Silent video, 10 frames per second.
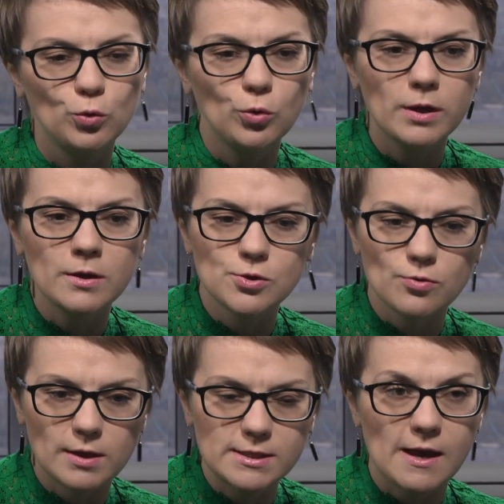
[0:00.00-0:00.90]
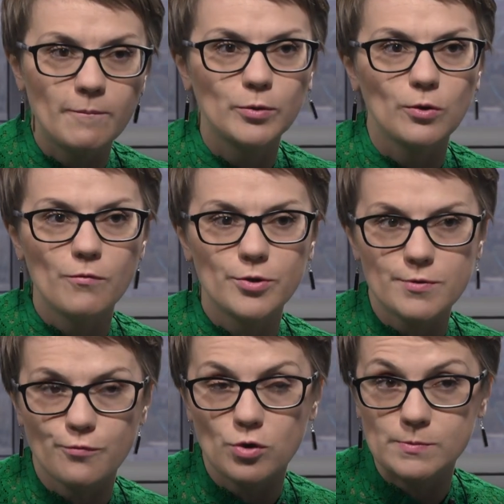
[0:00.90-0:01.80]
who looking to the example of the
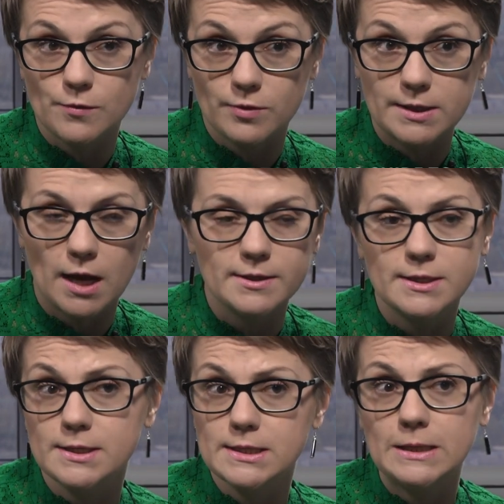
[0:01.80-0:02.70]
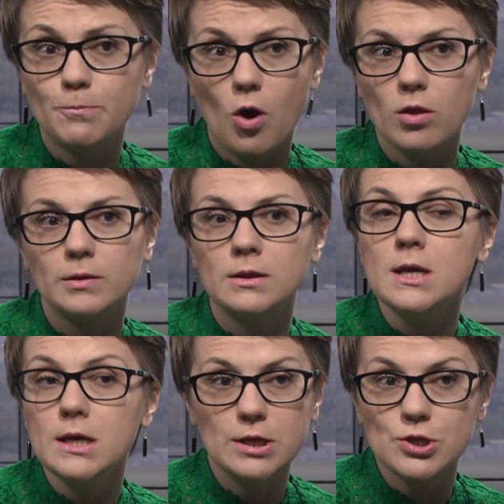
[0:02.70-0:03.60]
reforms of the 90s in Poland,
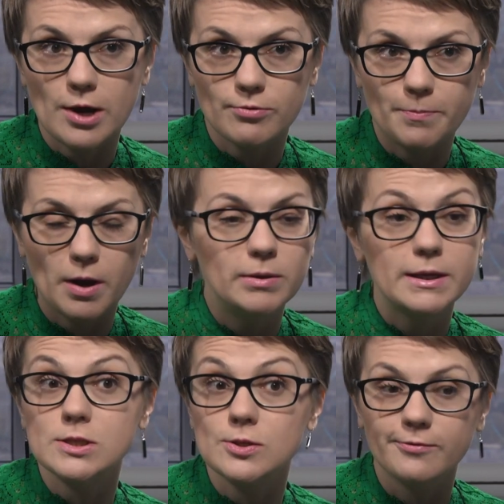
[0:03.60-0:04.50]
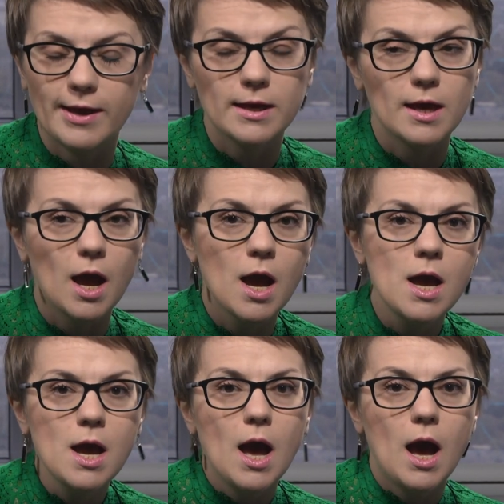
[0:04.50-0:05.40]
in Czech Republic, in mm-hmm. Slovakia.
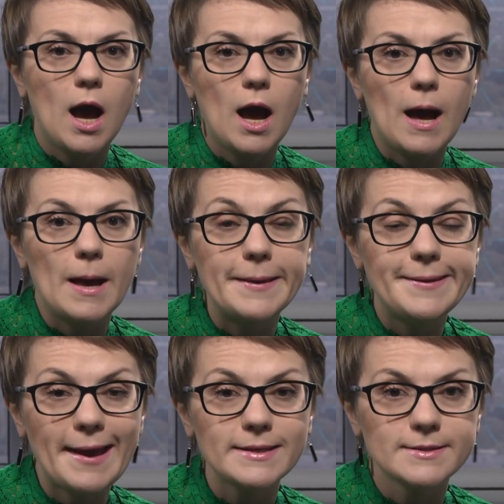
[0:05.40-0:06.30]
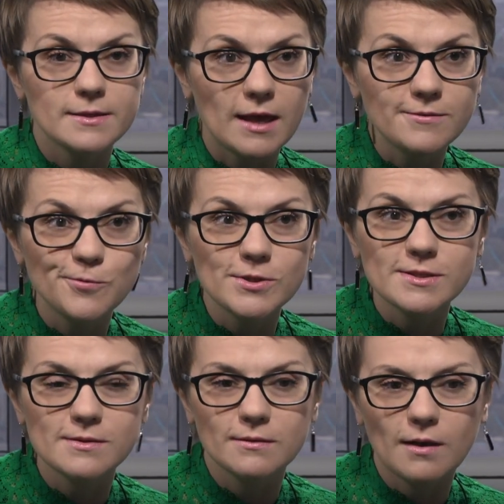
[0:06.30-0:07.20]
Uh, yet that
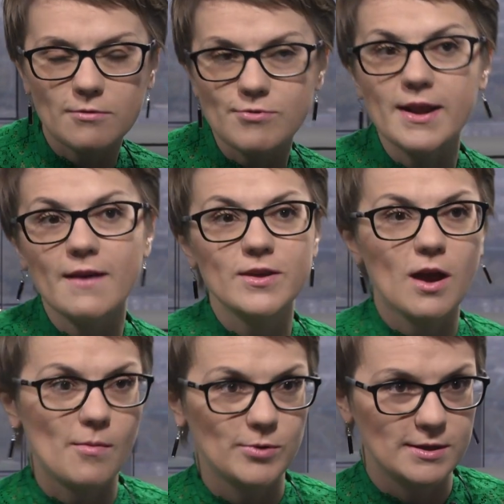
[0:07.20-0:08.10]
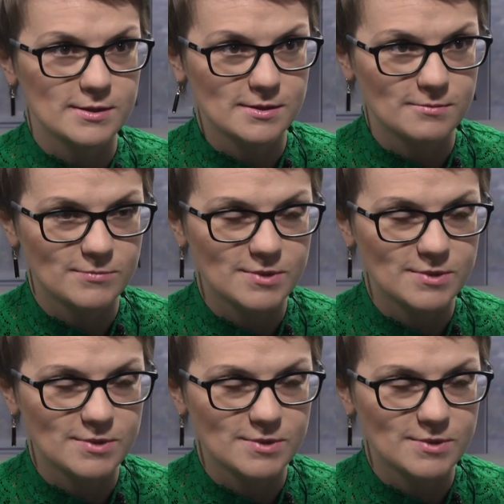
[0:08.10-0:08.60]
was right after the communist